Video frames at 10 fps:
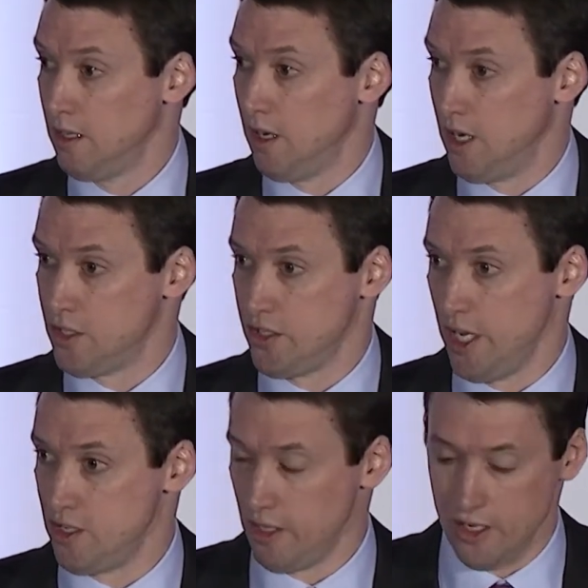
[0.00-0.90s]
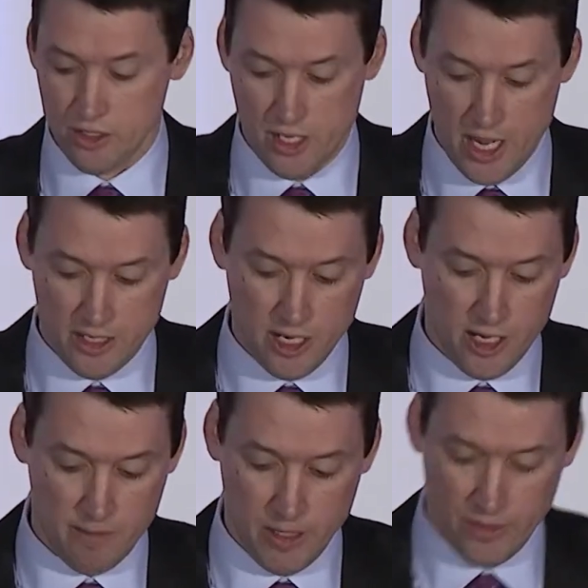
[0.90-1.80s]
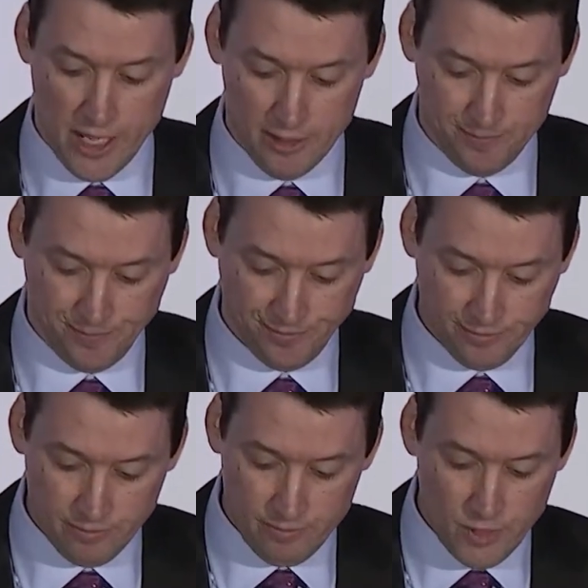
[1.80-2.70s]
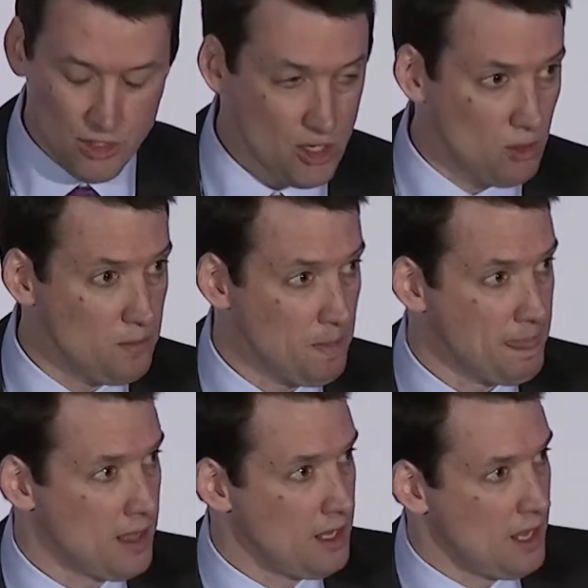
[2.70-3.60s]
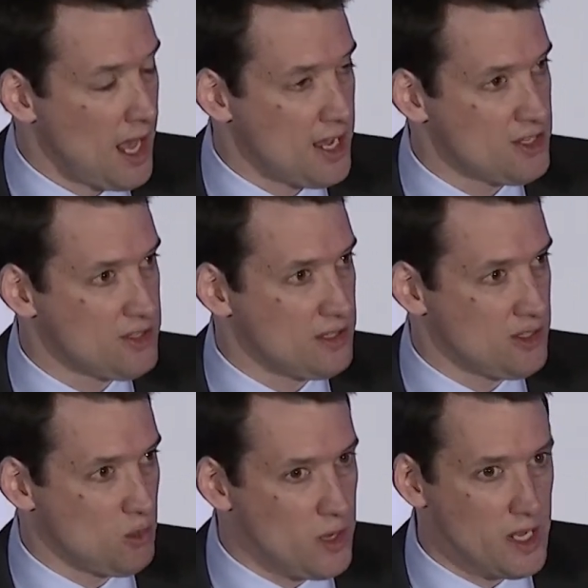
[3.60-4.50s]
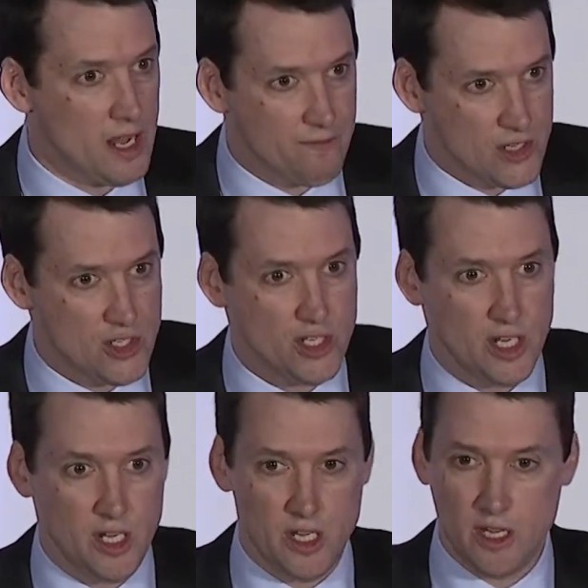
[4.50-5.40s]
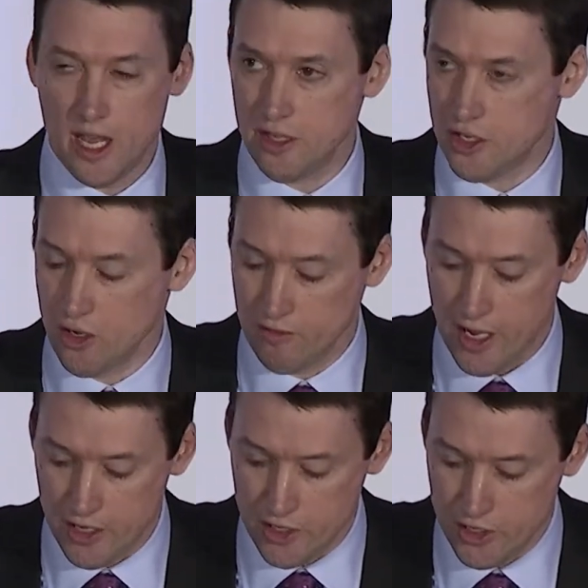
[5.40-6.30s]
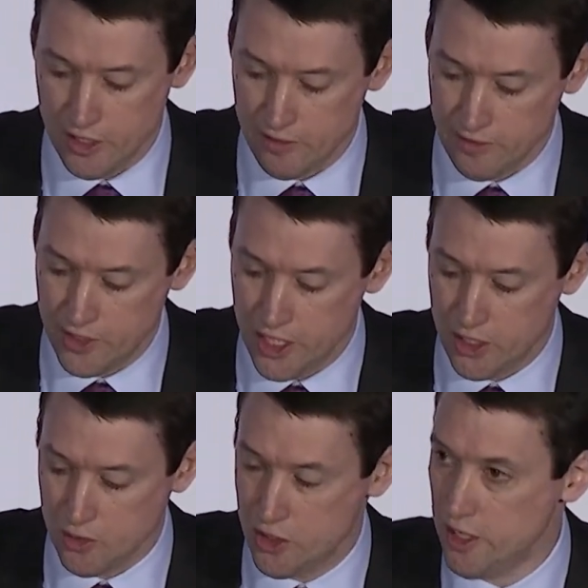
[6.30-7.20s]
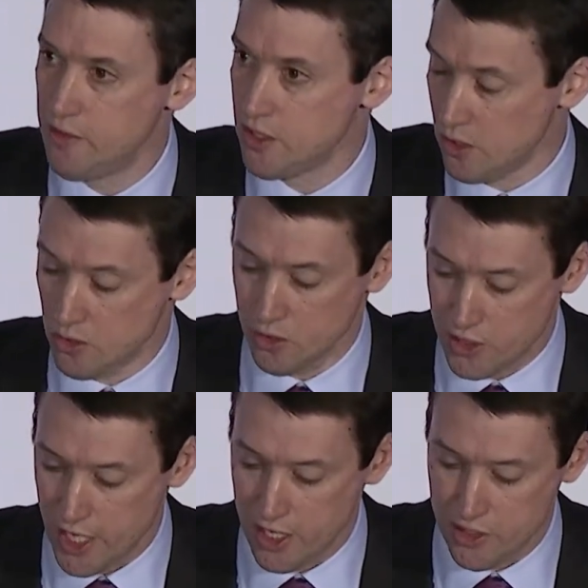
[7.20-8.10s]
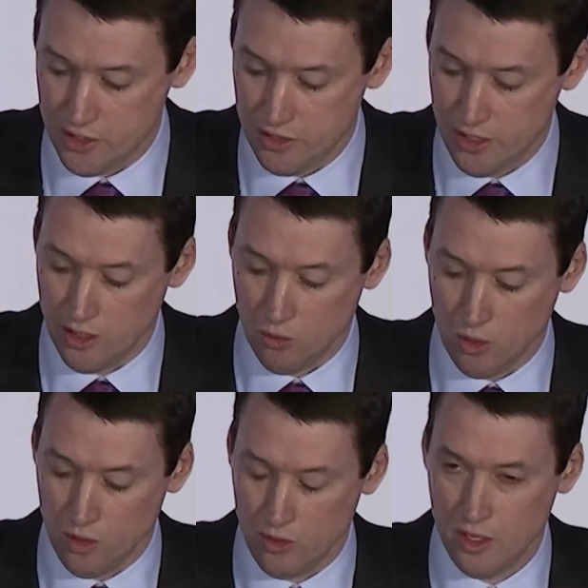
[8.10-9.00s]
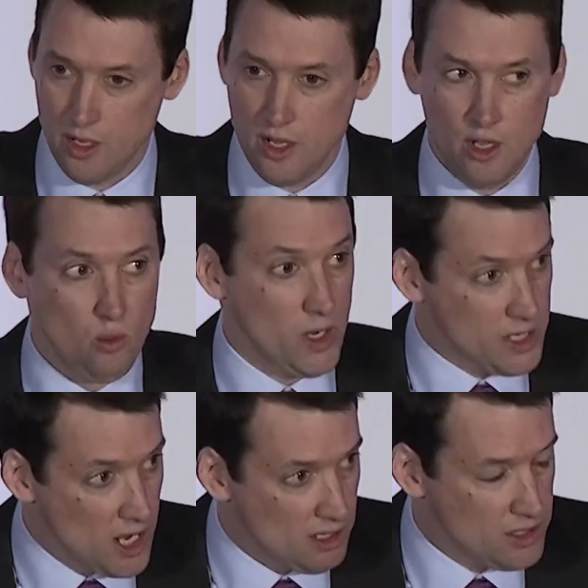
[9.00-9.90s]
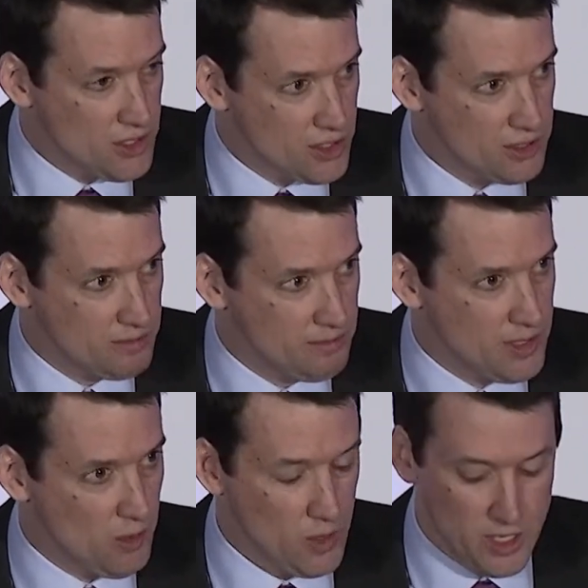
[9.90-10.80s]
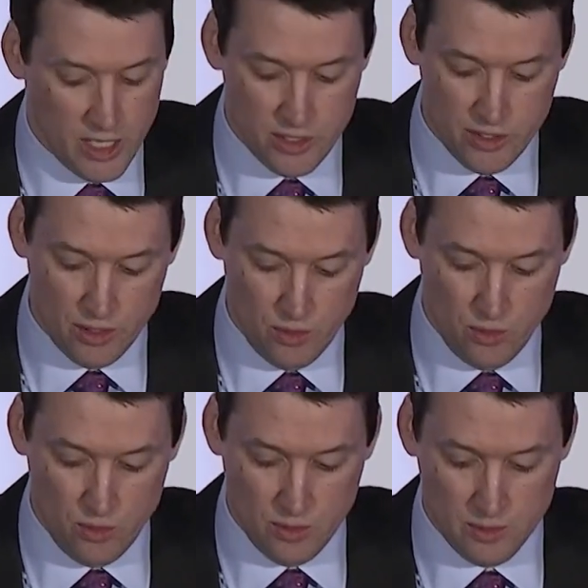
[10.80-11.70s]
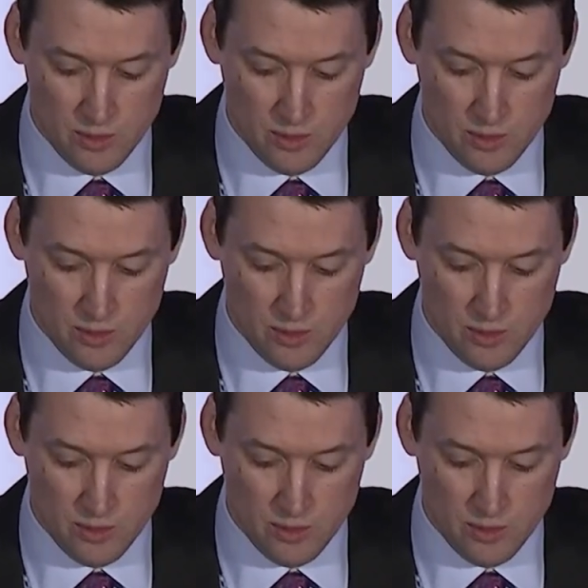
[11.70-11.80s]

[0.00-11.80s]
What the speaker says: on stage later today talking about that. So as we at FSG and the Shared Value Initiative seek to achieve this social change in the world, we acknowledge that we need to